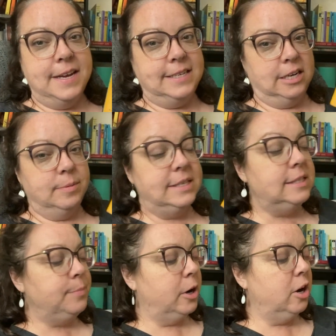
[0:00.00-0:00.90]
Dear
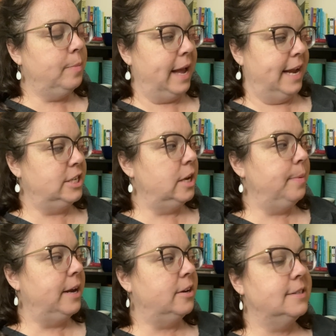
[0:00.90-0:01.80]
Mrs. Bird by AJ
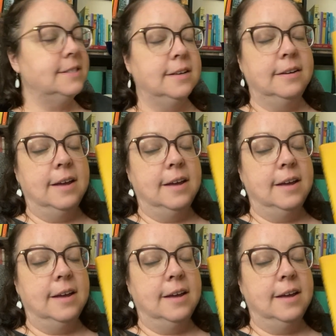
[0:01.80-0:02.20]
Pierce.